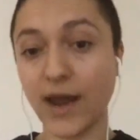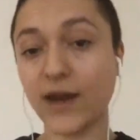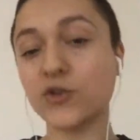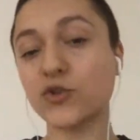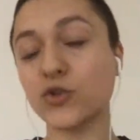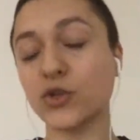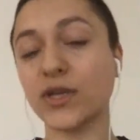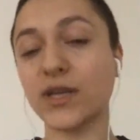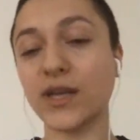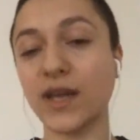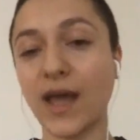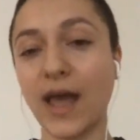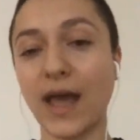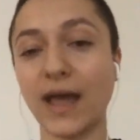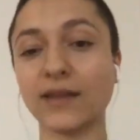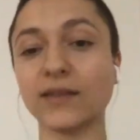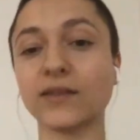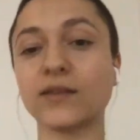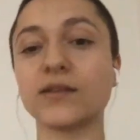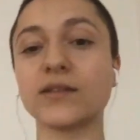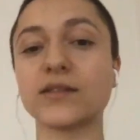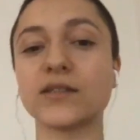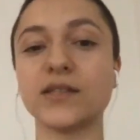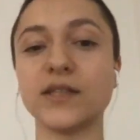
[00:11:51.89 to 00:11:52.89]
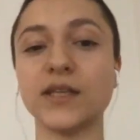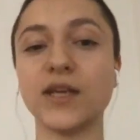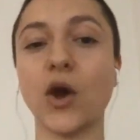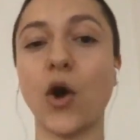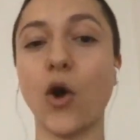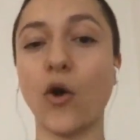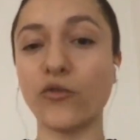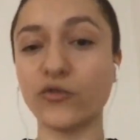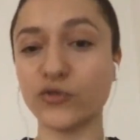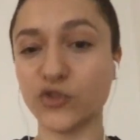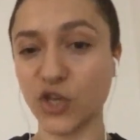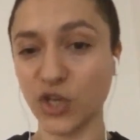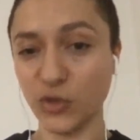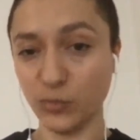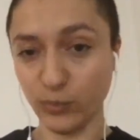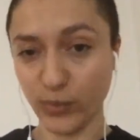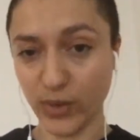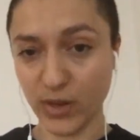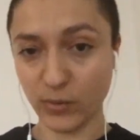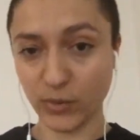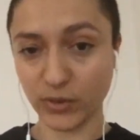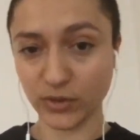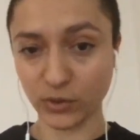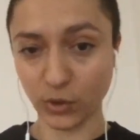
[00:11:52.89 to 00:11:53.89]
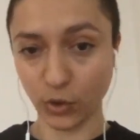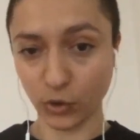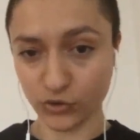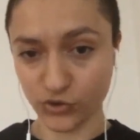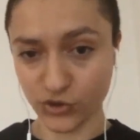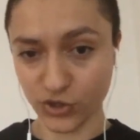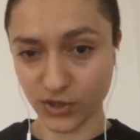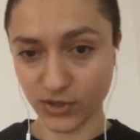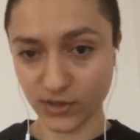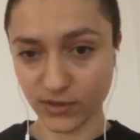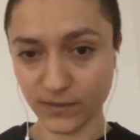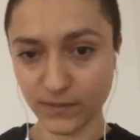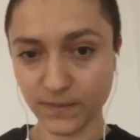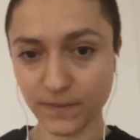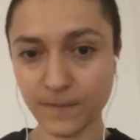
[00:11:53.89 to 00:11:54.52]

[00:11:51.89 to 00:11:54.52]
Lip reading: actually handles the off-chain payment logic.